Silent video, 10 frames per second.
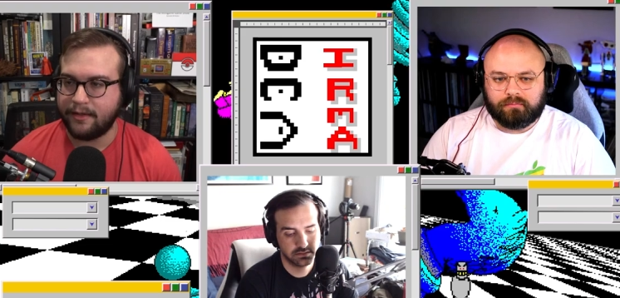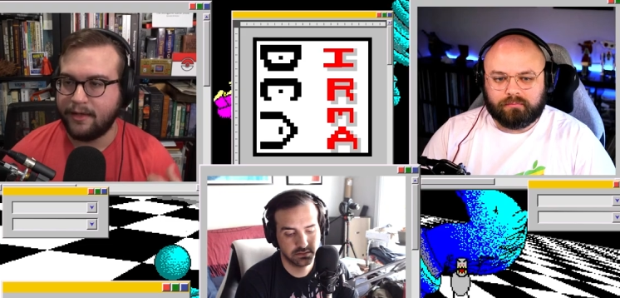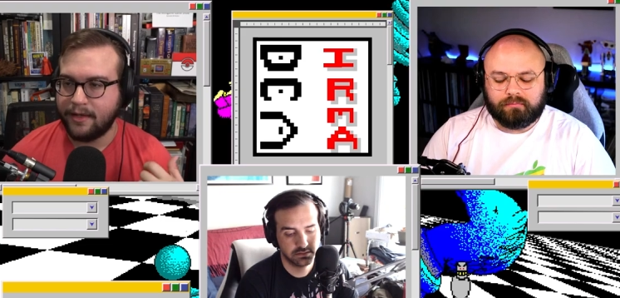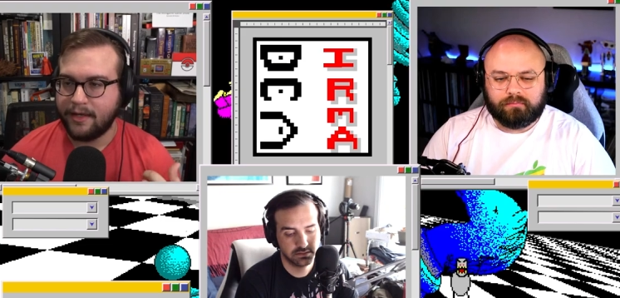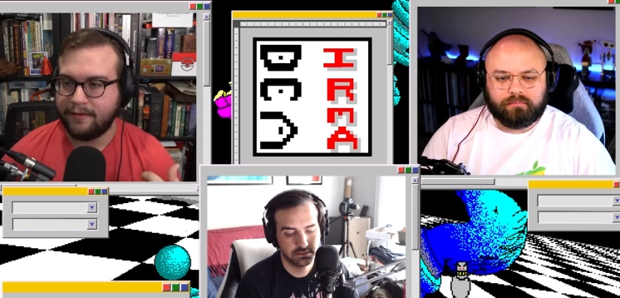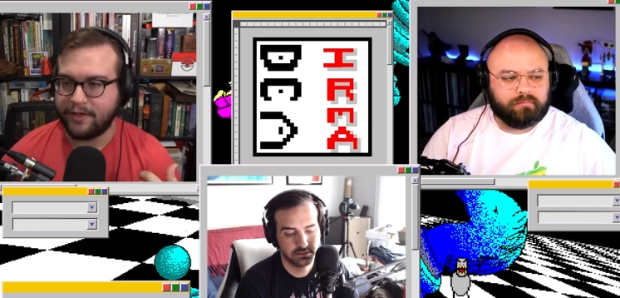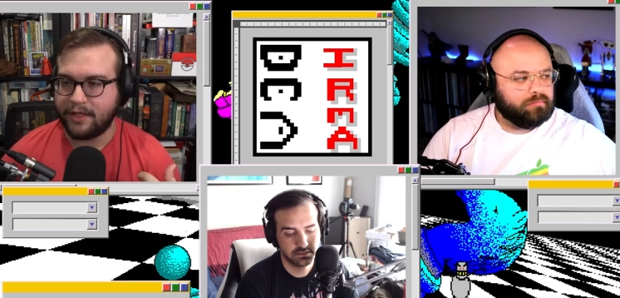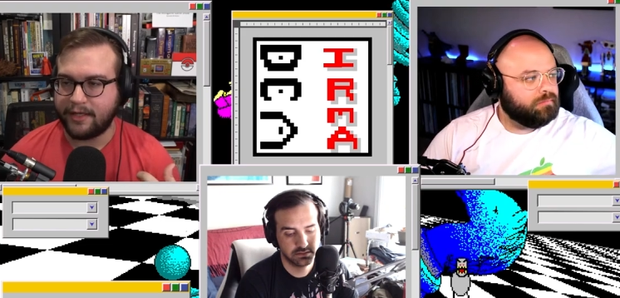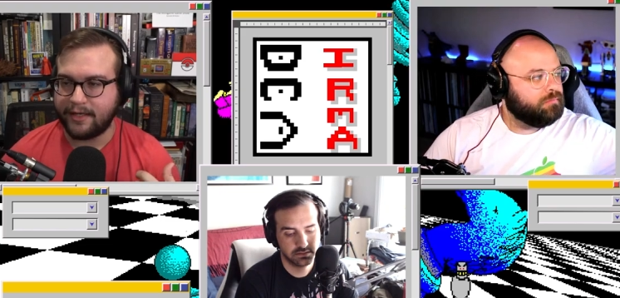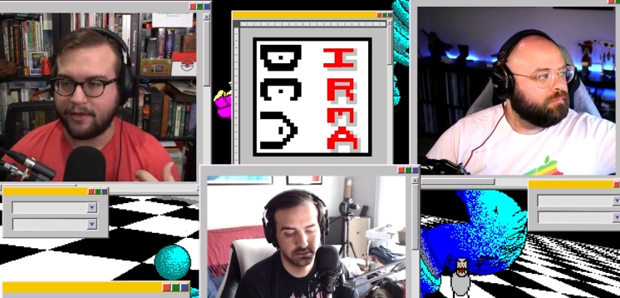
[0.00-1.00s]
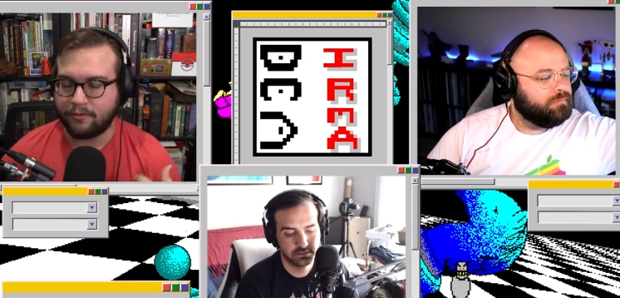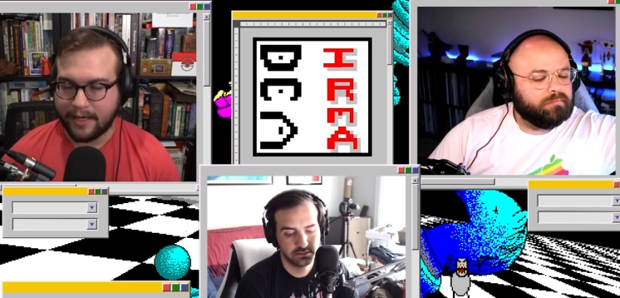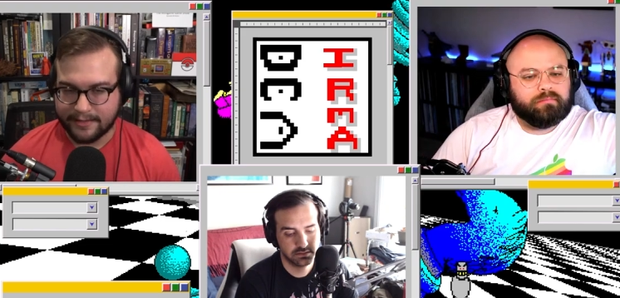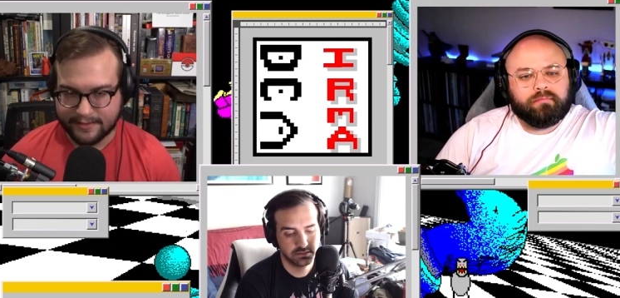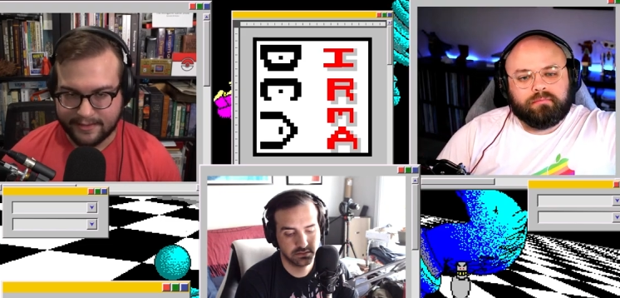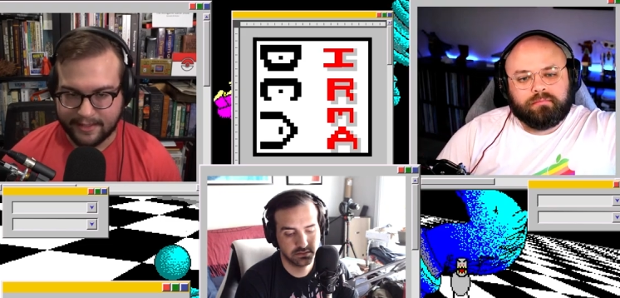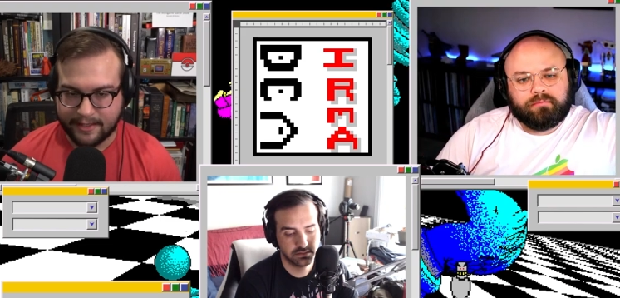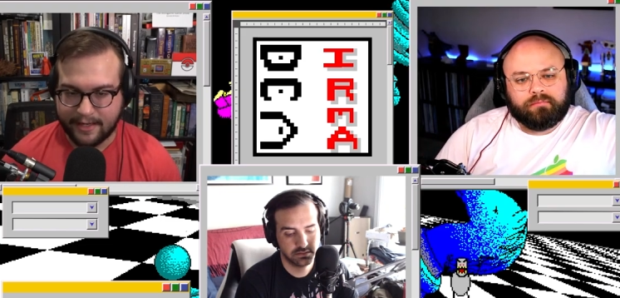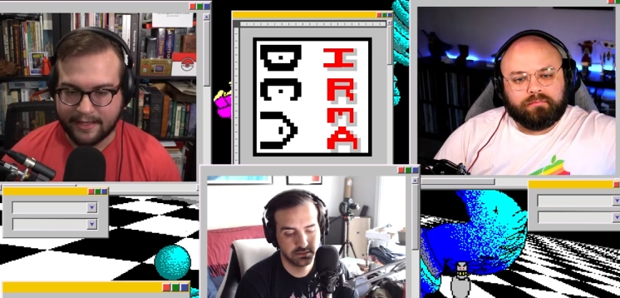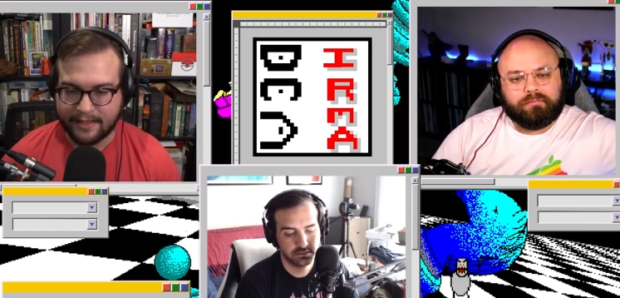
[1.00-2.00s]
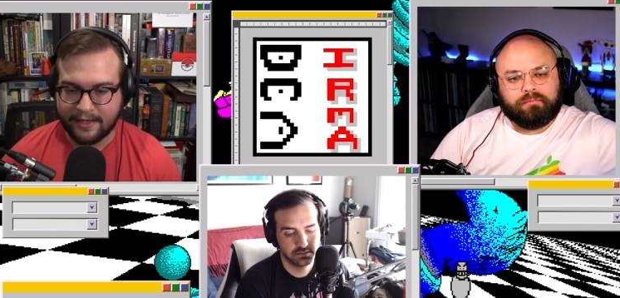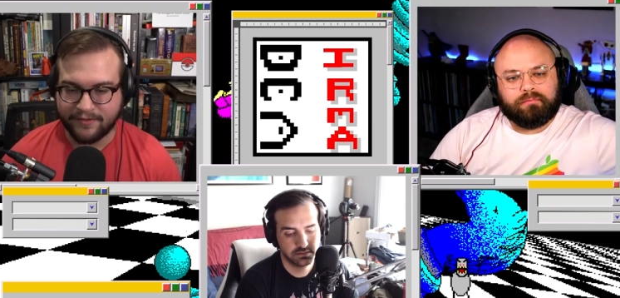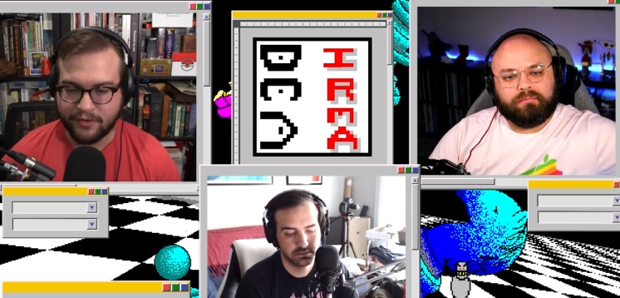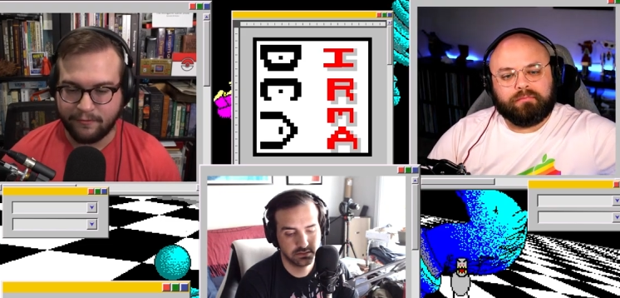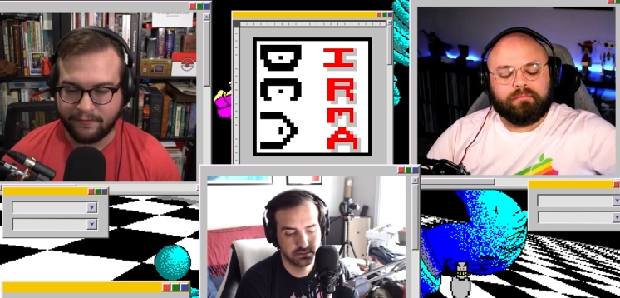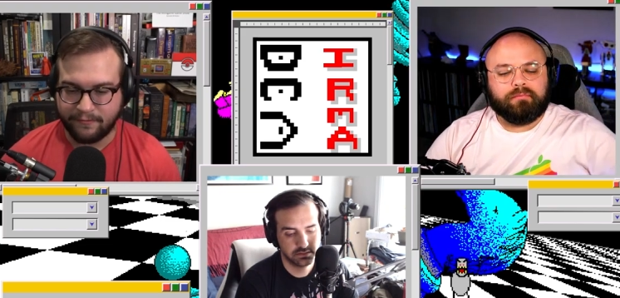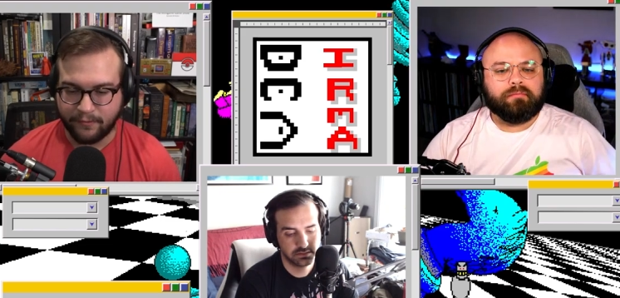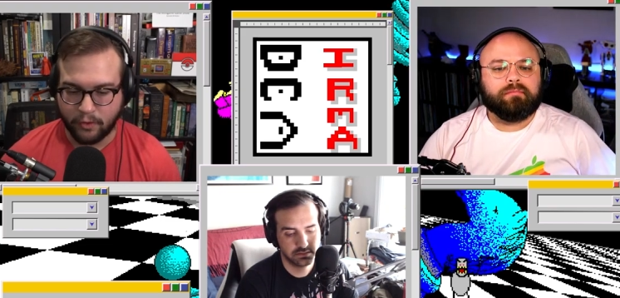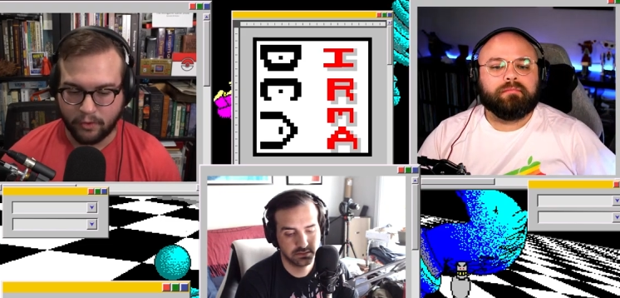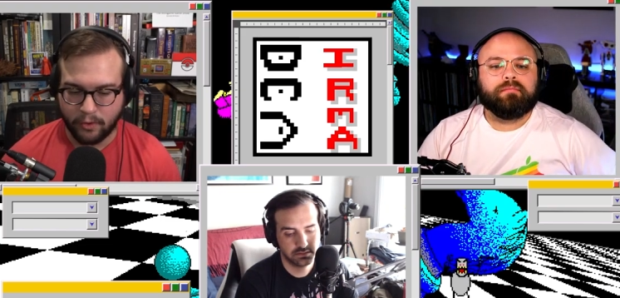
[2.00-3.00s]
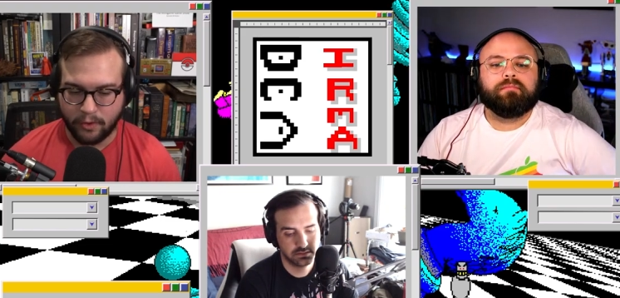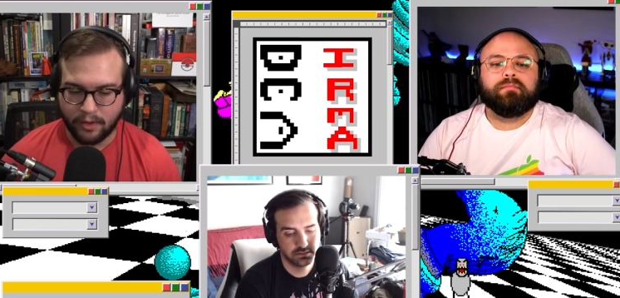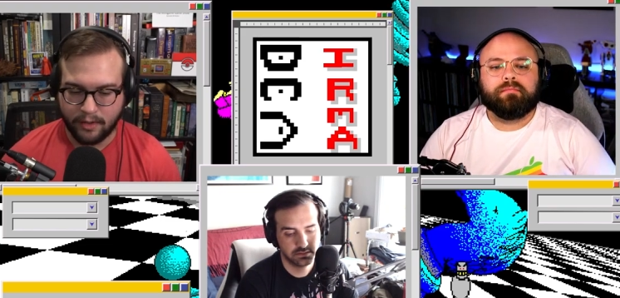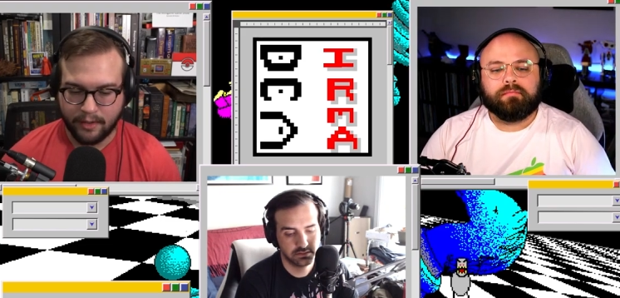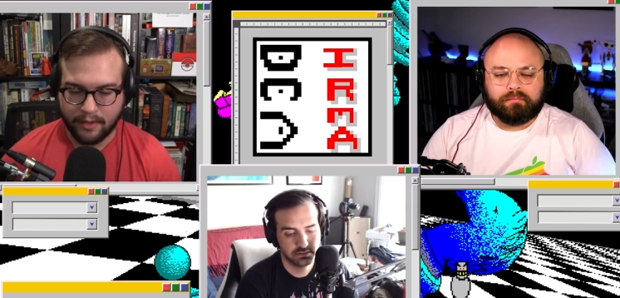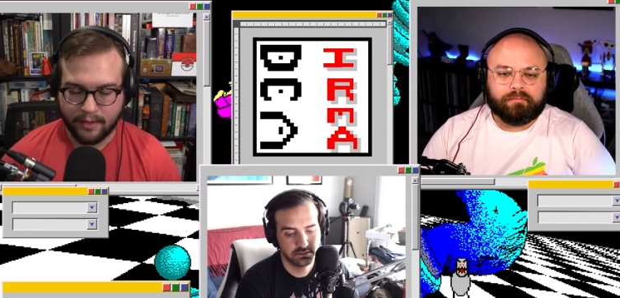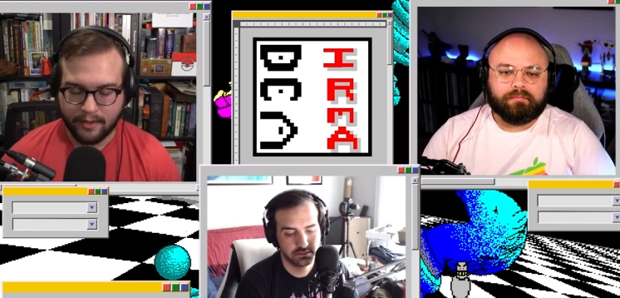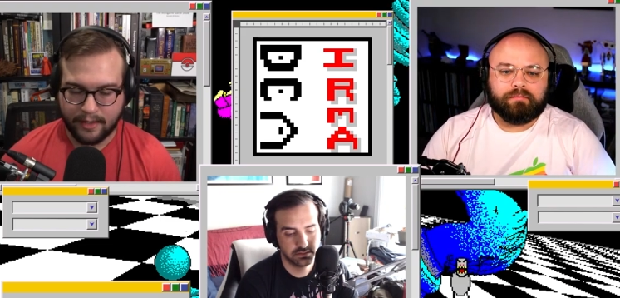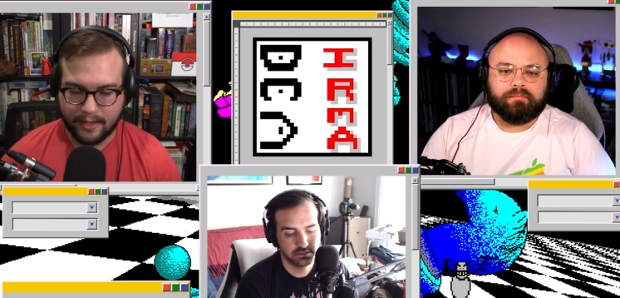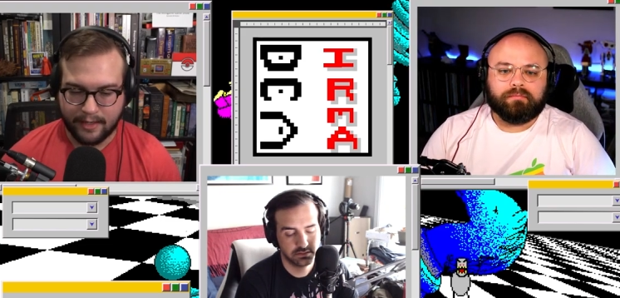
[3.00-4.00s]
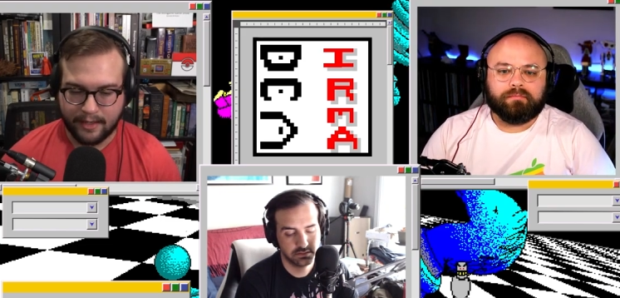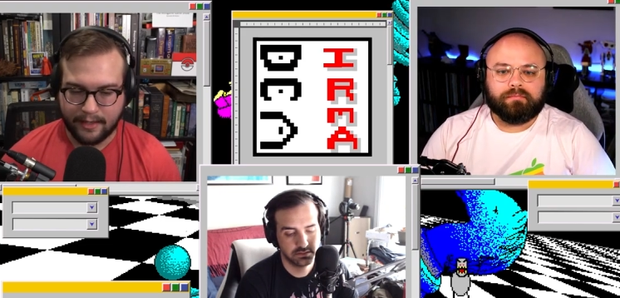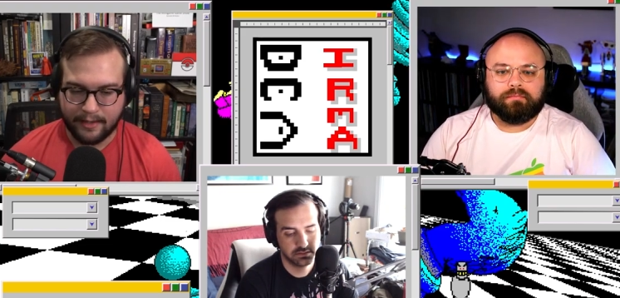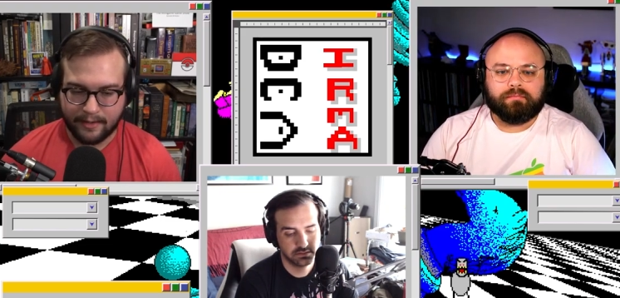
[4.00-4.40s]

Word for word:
Speaker 1: Mm-hmm. If you click in the right stick, it gives you full uh,